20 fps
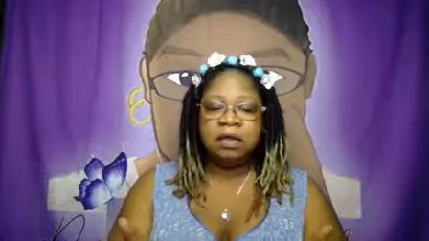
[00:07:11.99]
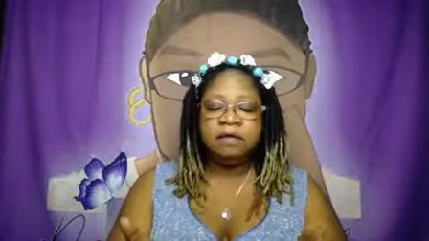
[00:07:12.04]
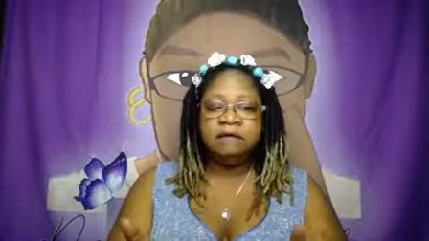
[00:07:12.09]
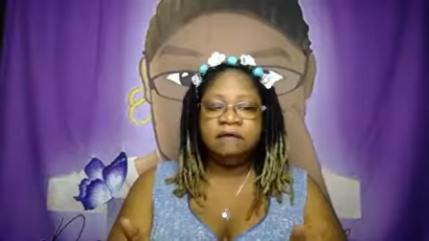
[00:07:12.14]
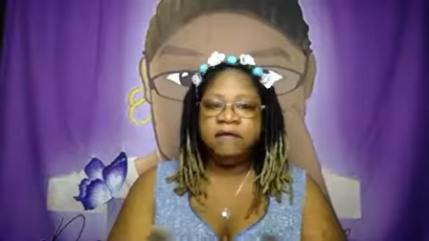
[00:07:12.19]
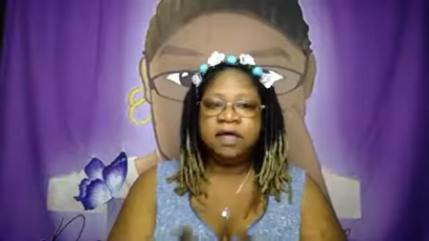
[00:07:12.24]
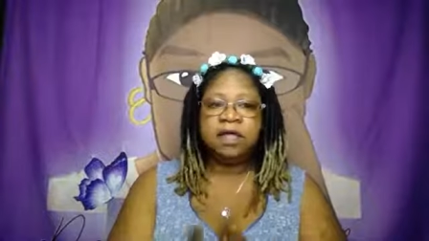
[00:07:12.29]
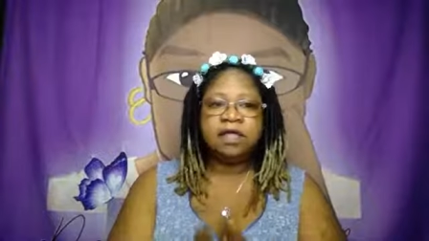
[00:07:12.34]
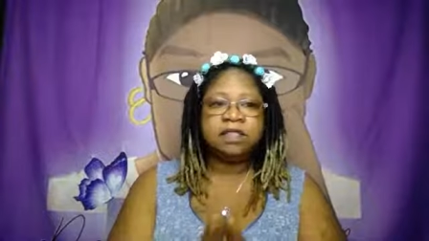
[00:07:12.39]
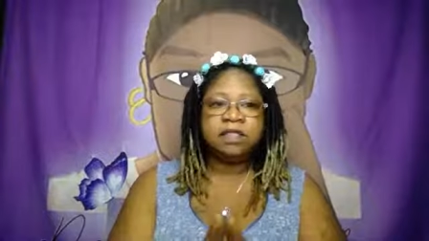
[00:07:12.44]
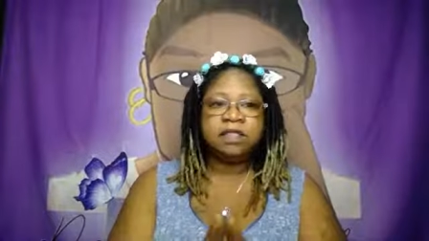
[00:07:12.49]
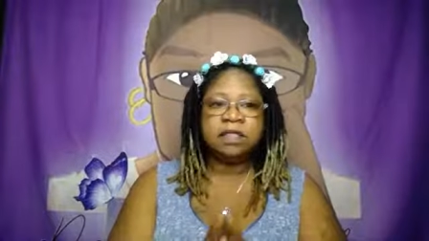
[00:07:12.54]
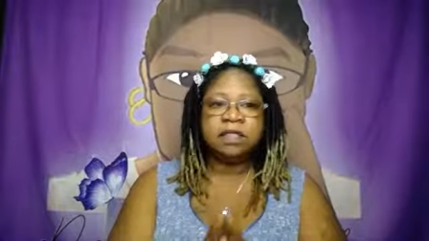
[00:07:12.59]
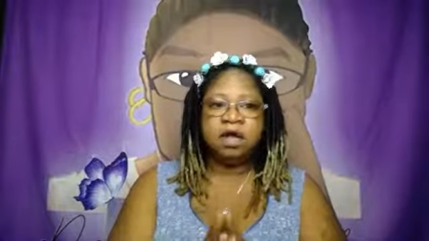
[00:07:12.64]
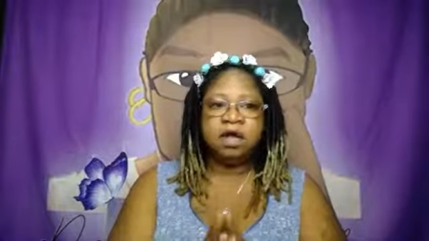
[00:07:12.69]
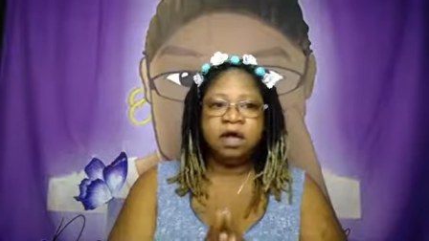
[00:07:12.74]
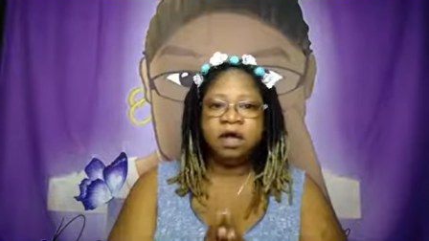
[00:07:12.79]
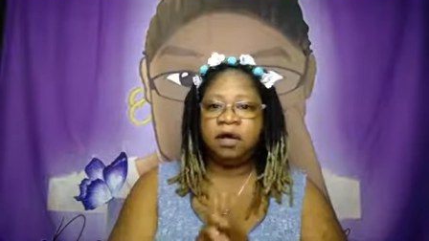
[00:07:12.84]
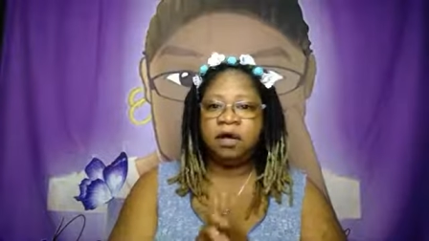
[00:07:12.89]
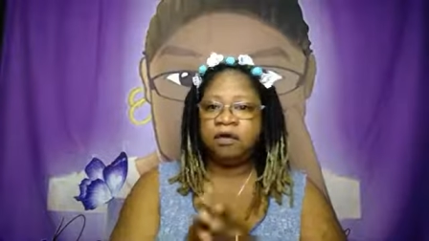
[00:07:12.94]
finish
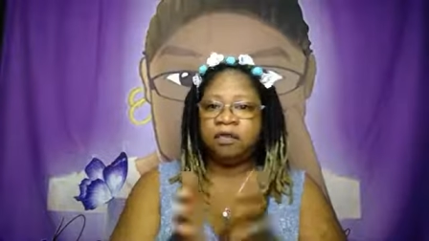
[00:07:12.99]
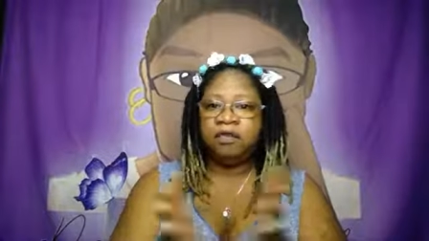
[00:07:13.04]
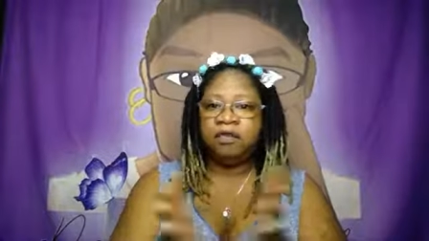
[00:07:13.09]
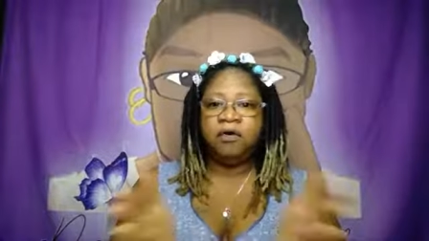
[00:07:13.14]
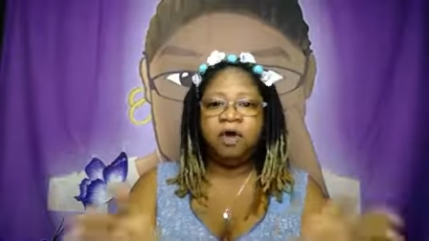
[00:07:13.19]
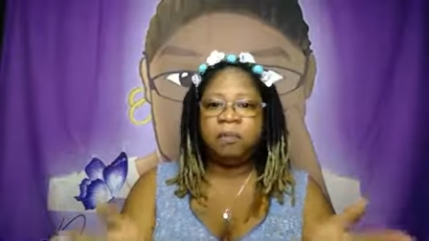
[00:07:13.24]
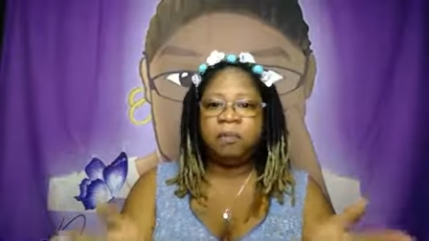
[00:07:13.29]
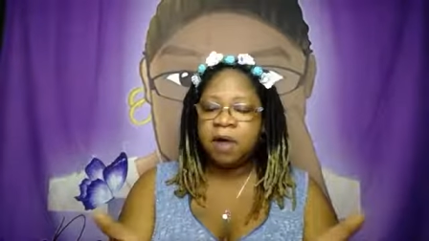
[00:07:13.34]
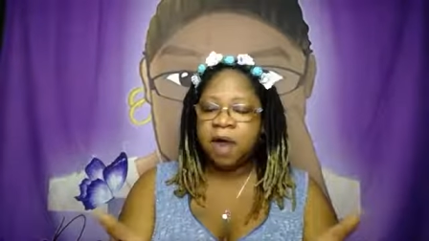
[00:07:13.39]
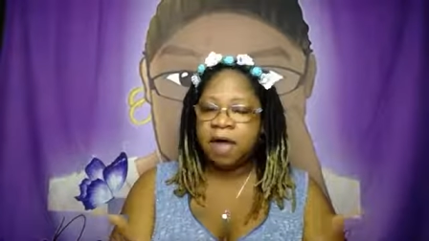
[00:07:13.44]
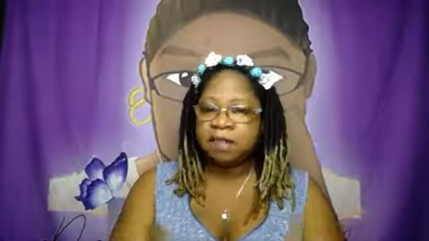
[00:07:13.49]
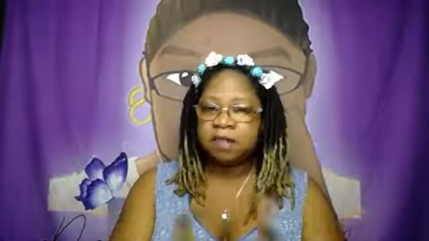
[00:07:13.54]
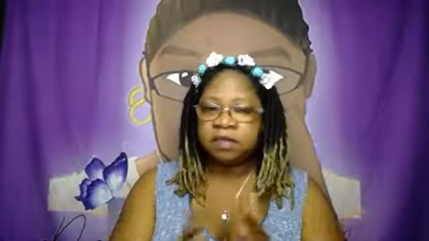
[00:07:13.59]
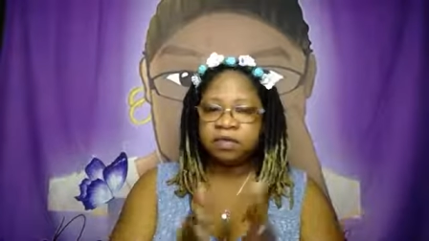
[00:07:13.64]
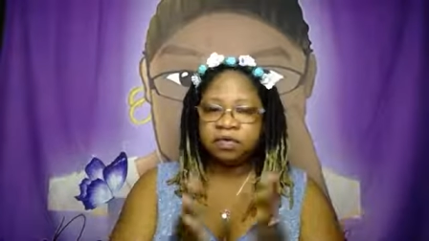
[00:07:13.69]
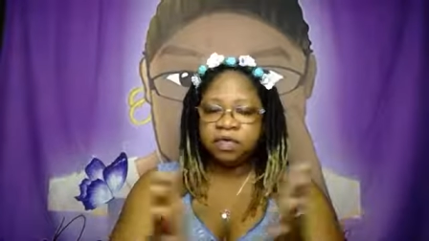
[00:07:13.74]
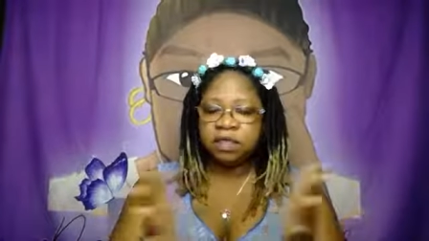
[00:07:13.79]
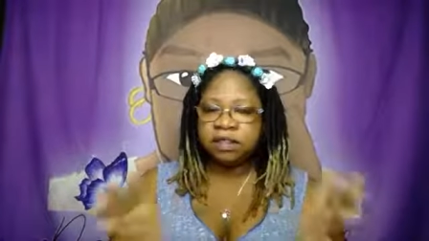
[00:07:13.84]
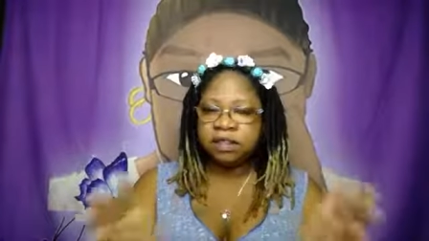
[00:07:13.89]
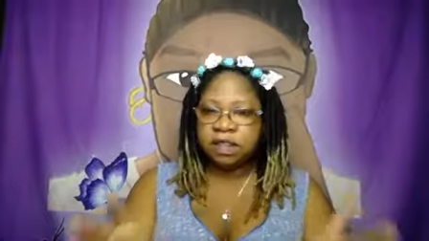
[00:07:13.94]
a thought process
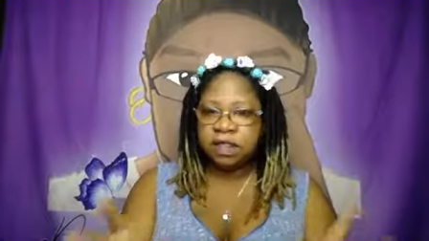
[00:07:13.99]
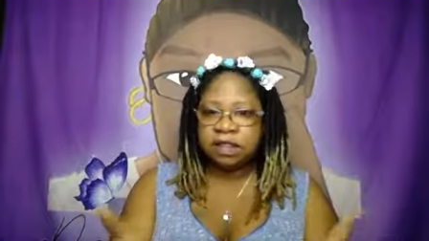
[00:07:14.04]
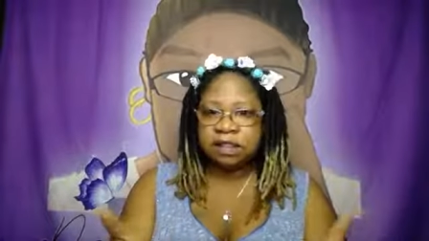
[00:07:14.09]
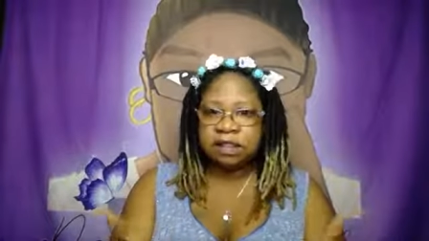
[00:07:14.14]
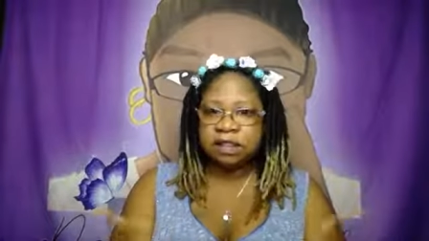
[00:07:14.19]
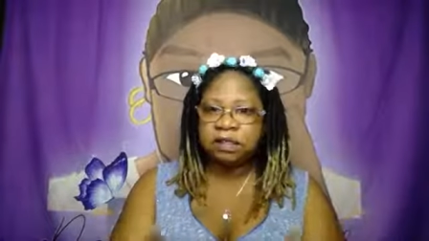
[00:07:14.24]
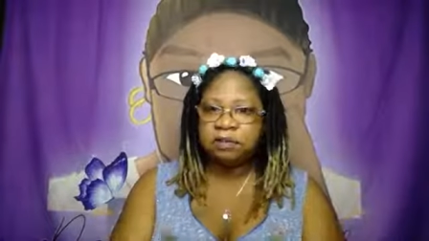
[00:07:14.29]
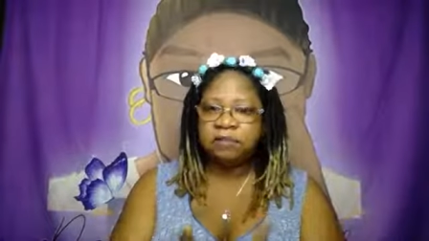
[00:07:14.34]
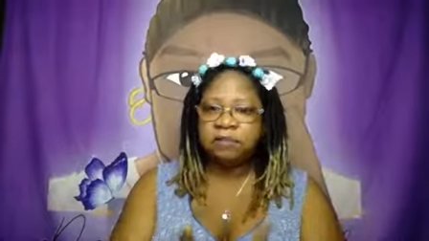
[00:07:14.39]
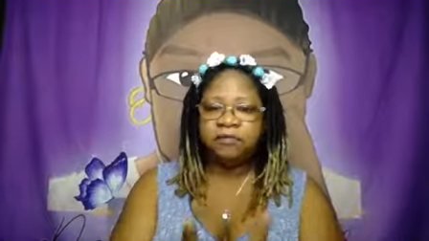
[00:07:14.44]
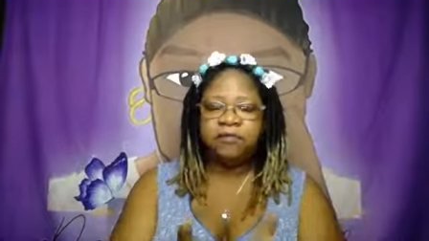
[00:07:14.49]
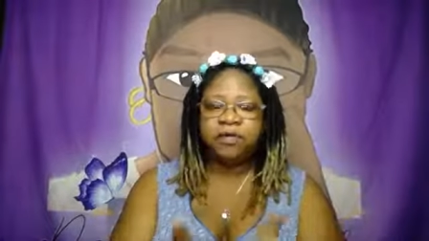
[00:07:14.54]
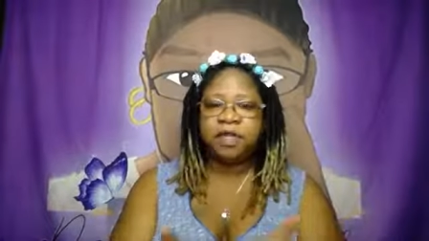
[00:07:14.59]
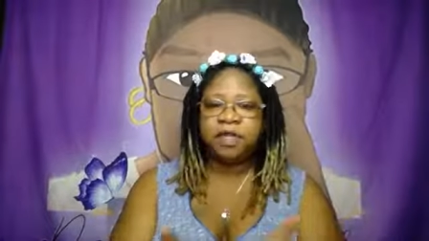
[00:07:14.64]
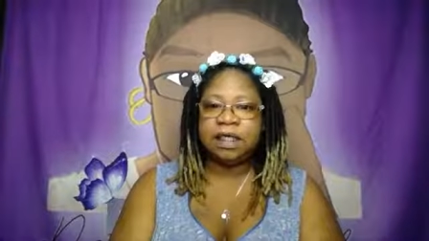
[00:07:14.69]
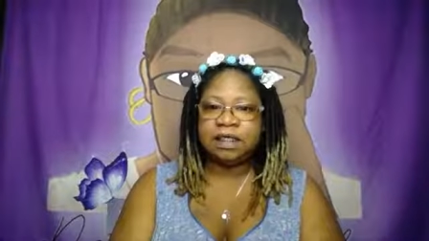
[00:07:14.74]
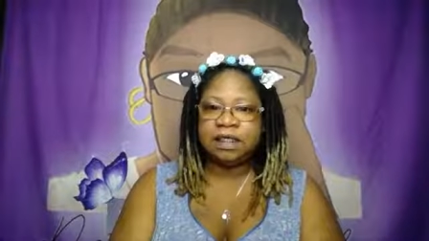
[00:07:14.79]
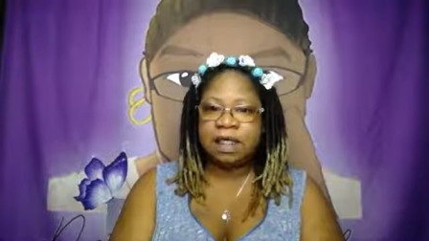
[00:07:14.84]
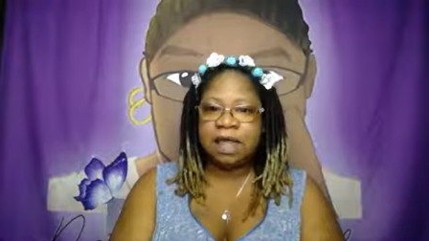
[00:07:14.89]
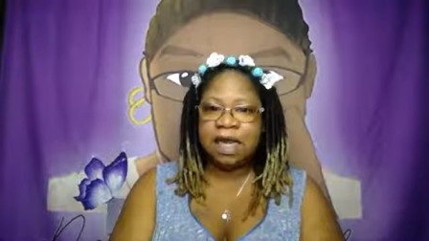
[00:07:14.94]
or a sentence before
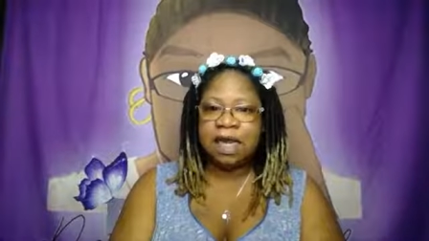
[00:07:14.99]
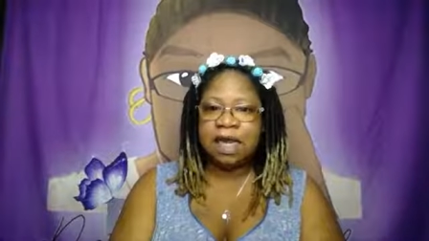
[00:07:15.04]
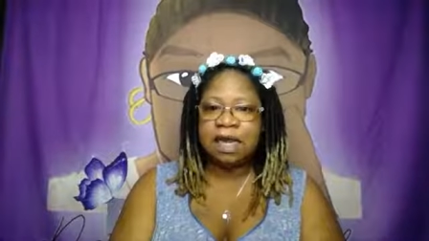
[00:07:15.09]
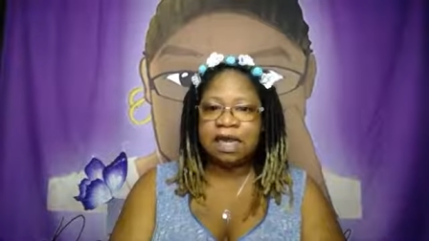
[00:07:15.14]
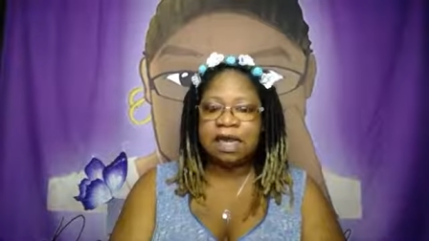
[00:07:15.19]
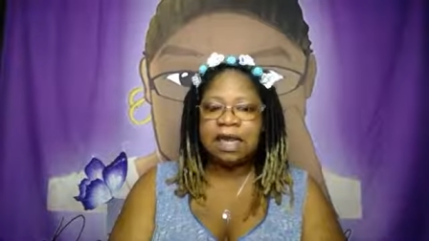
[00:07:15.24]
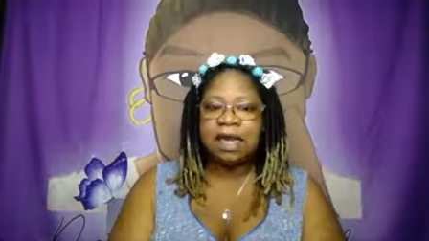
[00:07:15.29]
they say it,